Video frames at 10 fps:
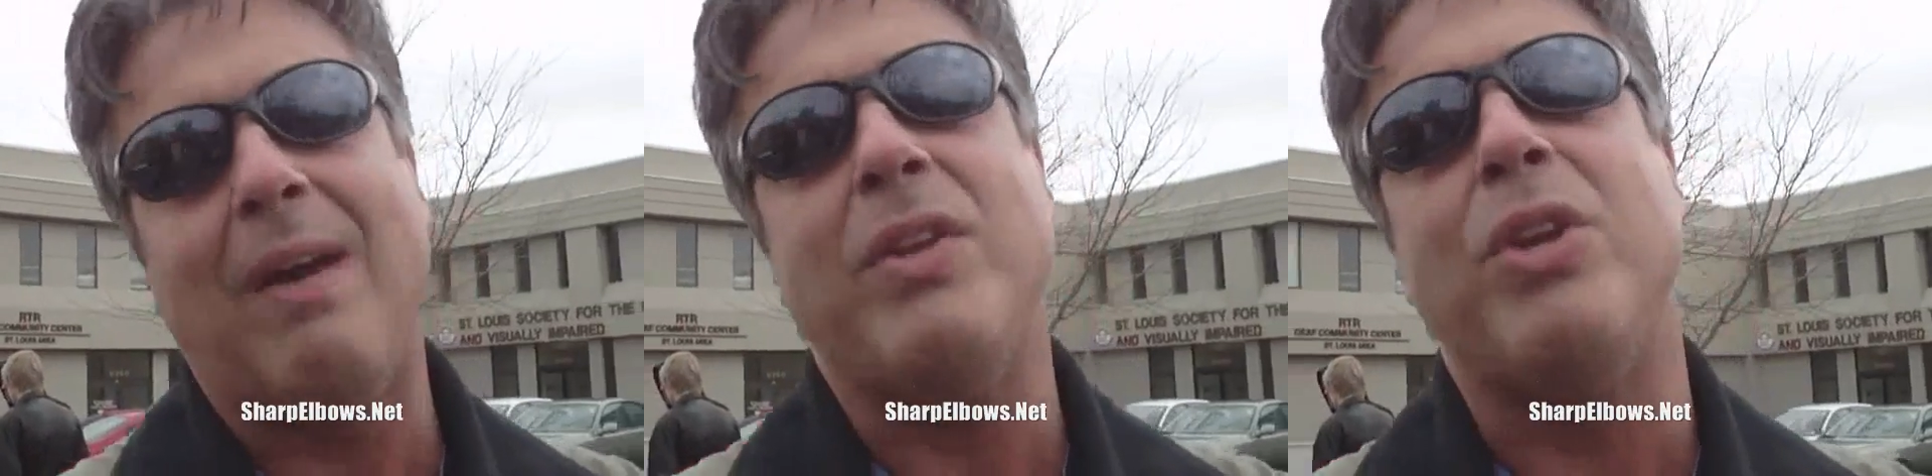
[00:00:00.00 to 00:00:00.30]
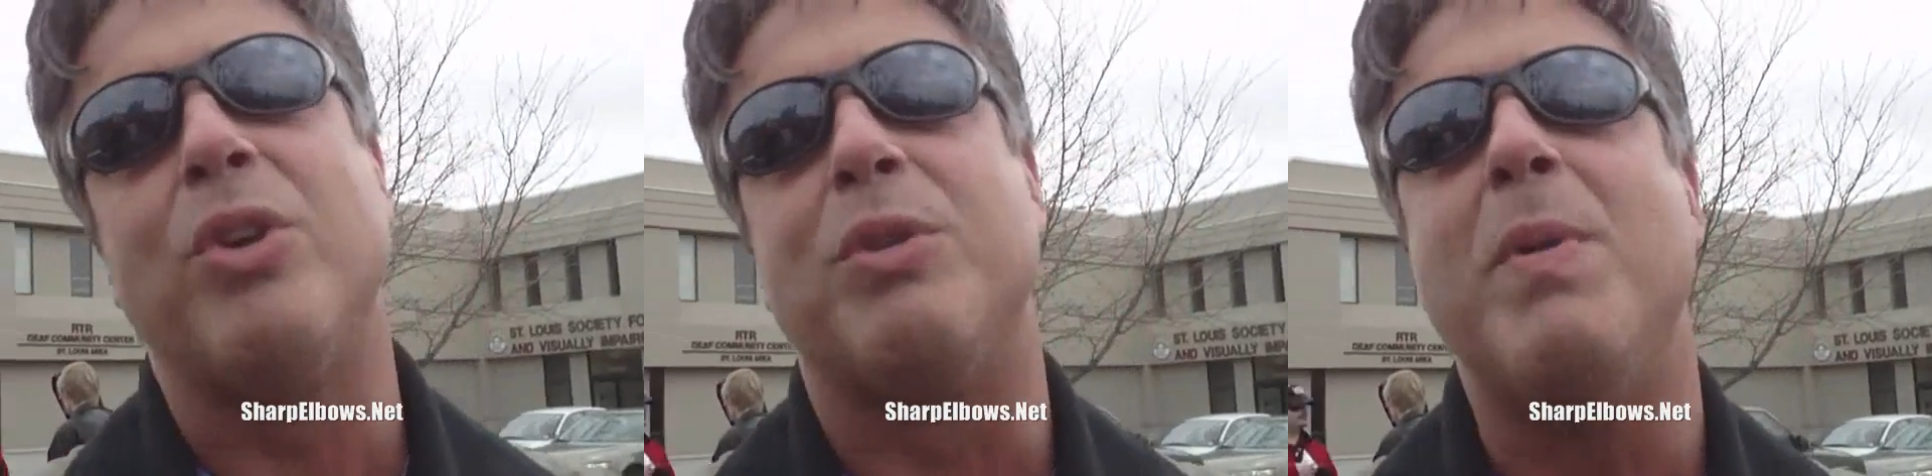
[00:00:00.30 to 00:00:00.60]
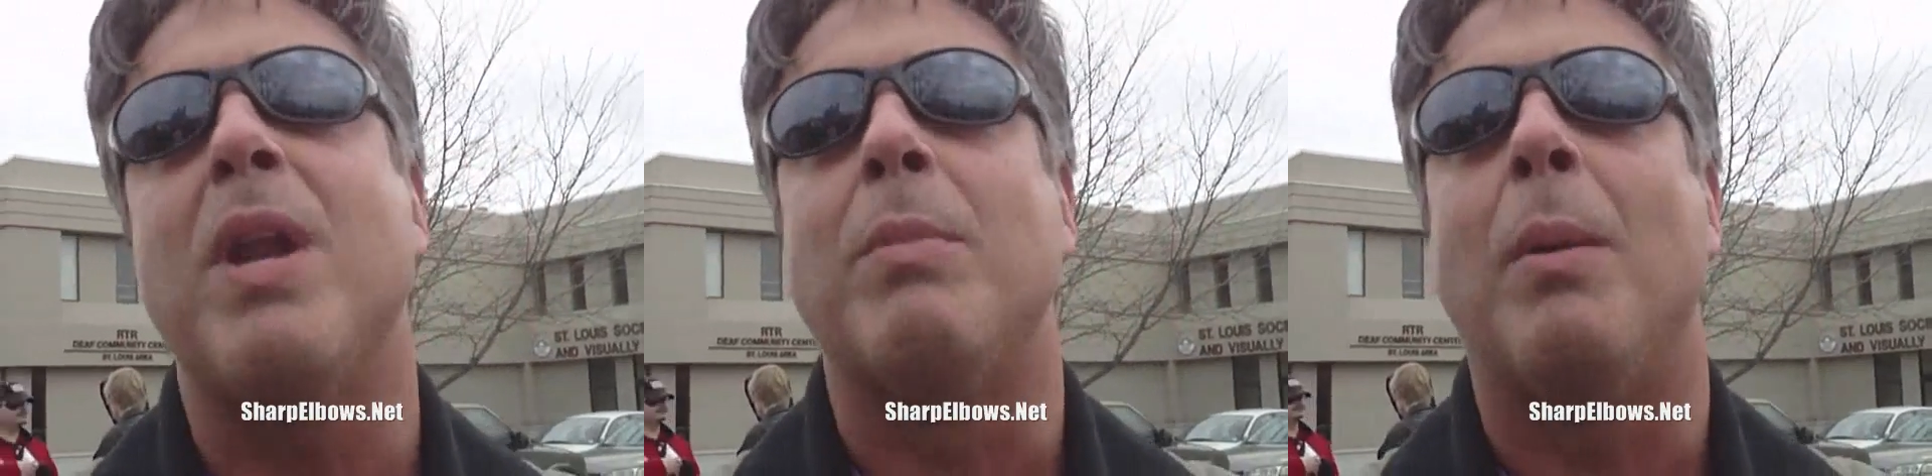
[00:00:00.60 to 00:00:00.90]
11 years
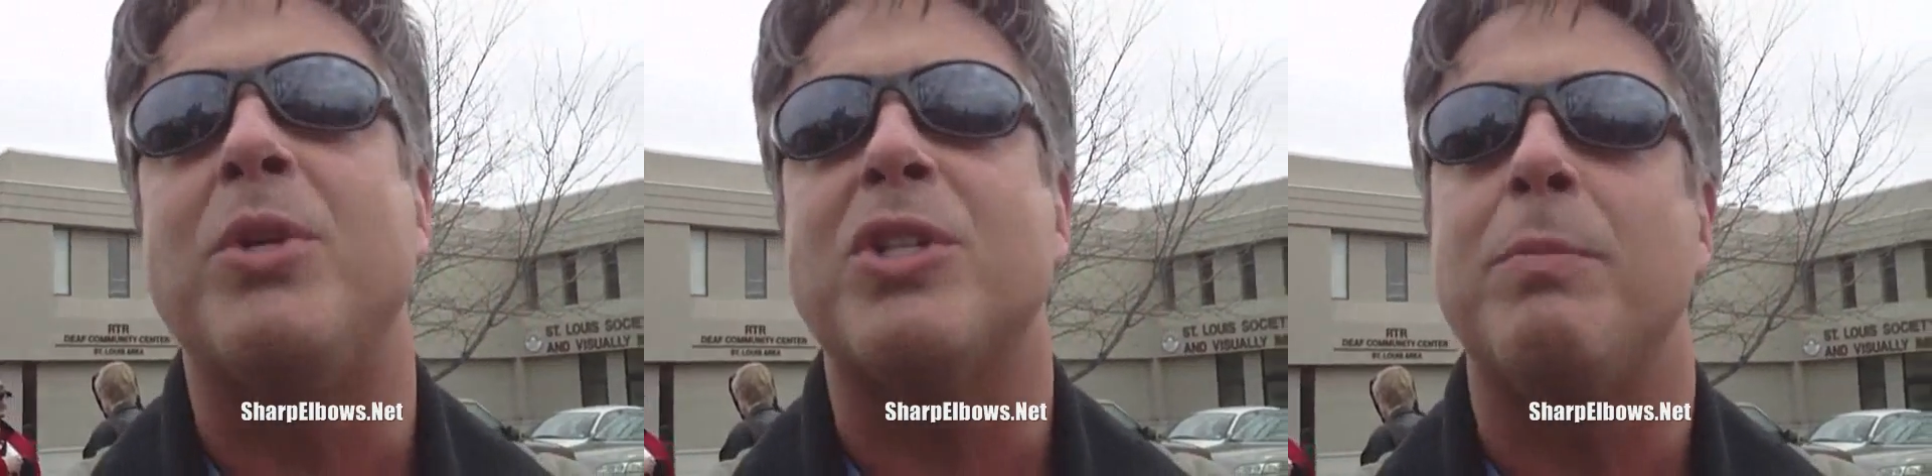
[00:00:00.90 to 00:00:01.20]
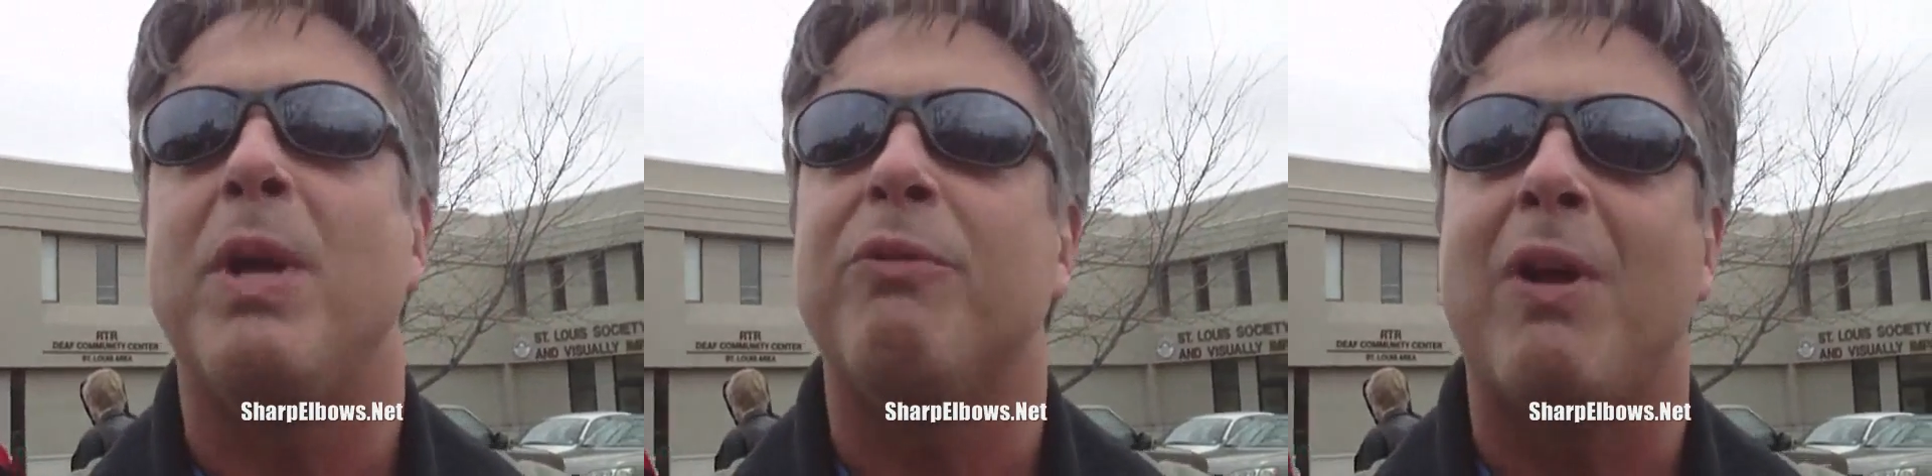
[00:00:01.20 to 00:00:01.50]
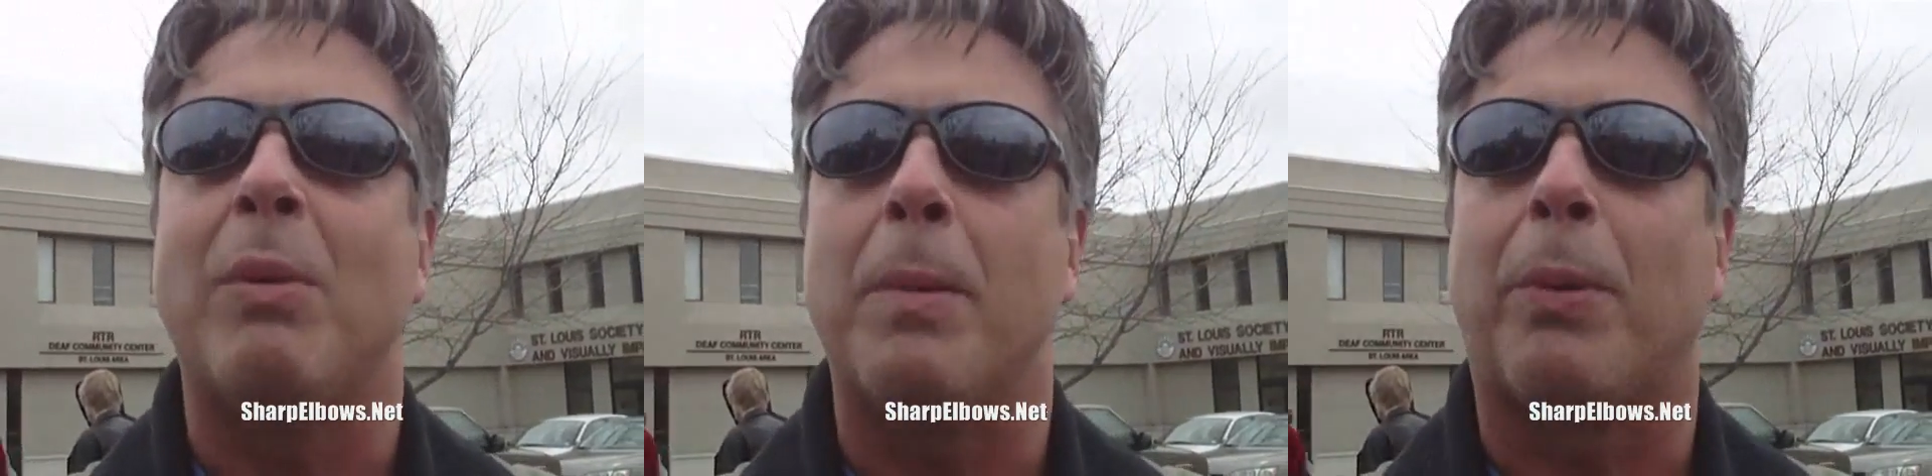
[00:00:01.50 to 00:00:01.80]
minimum just to be a
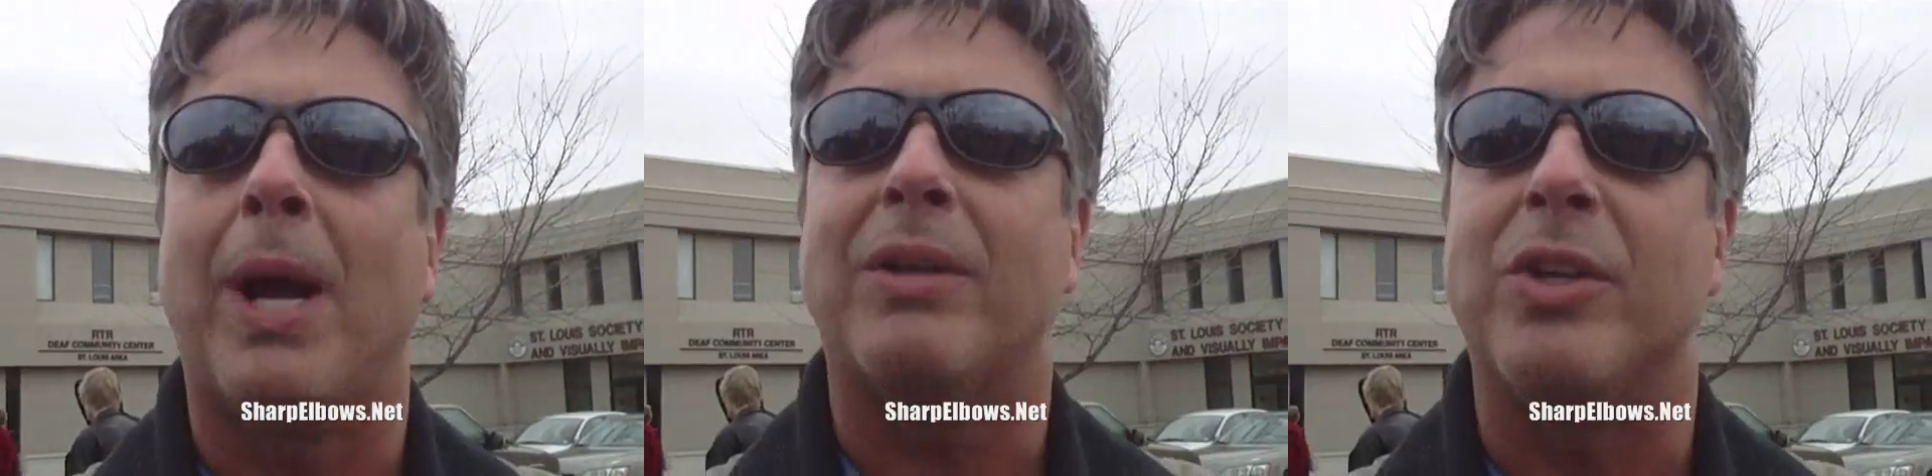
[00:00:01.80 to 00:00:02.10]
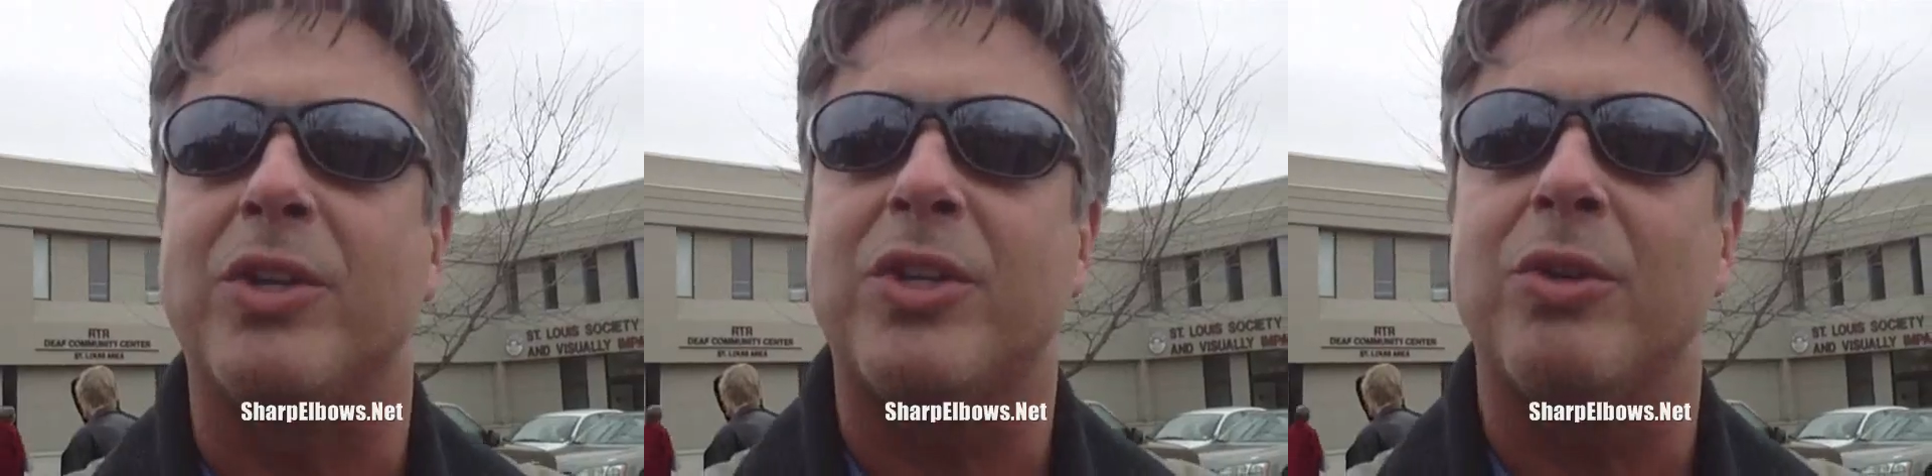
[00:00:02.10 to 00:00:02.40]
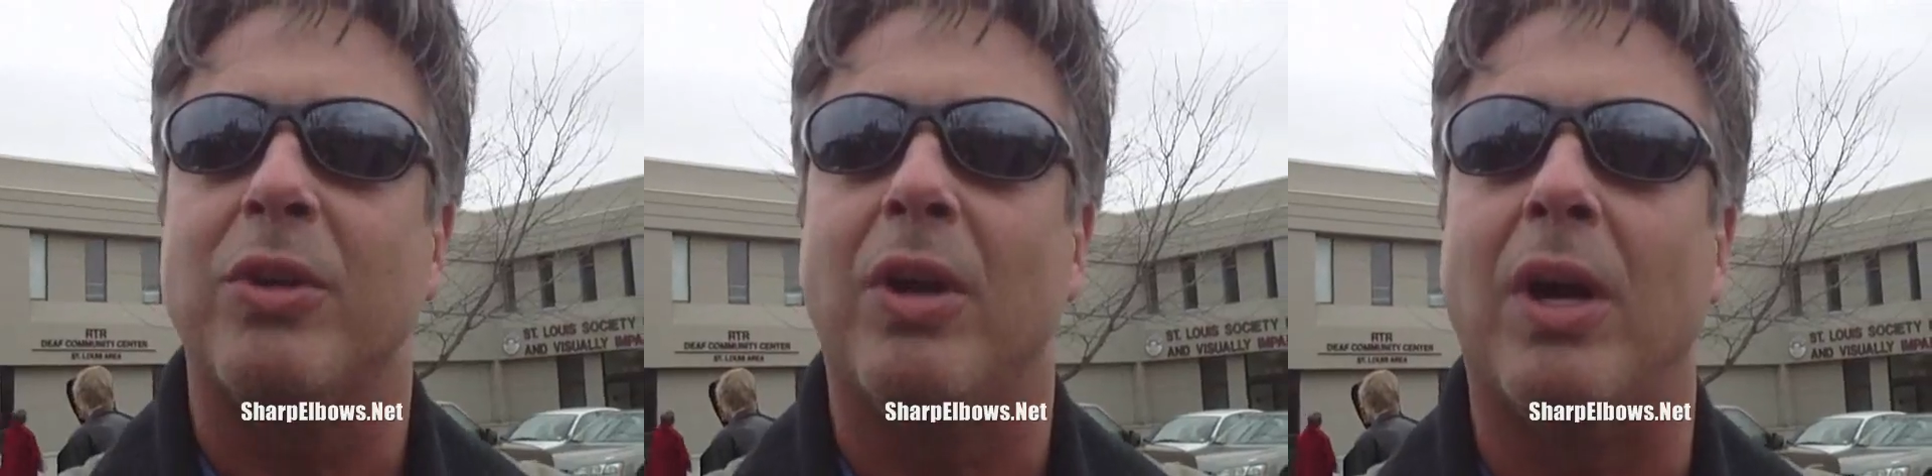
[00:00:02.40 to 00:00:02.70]
family
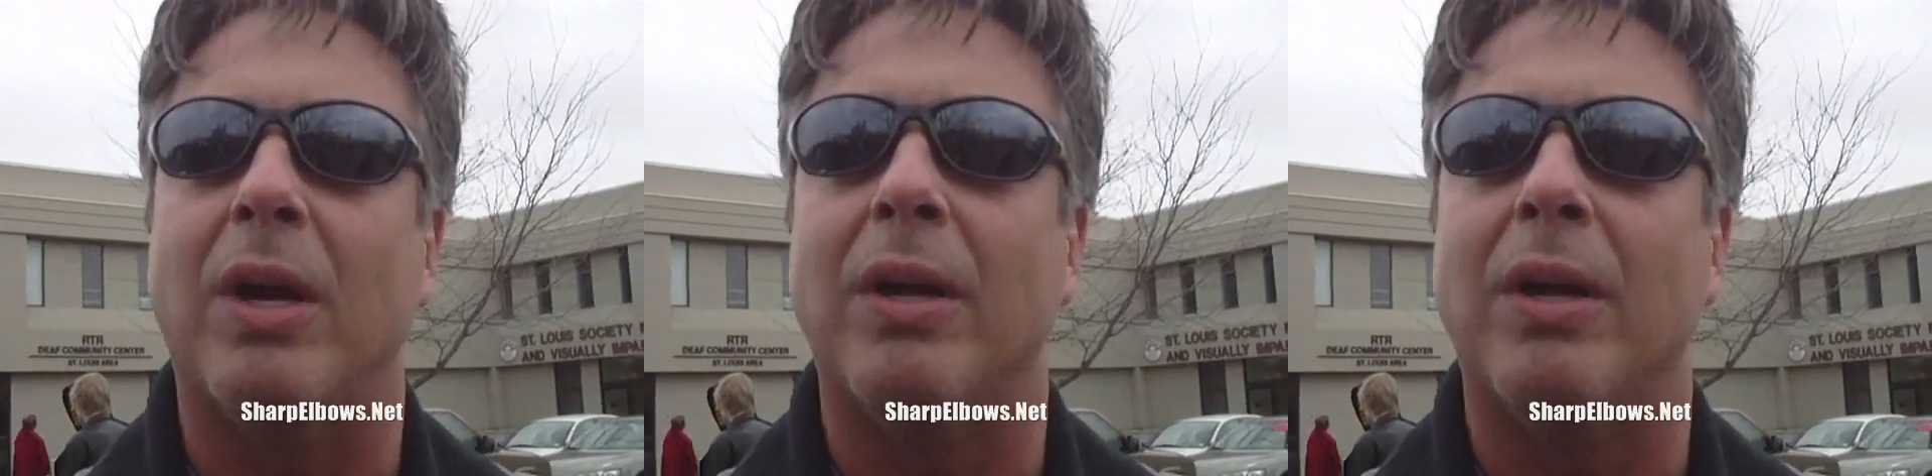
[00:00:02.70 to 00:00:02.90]
practice, uh, uh,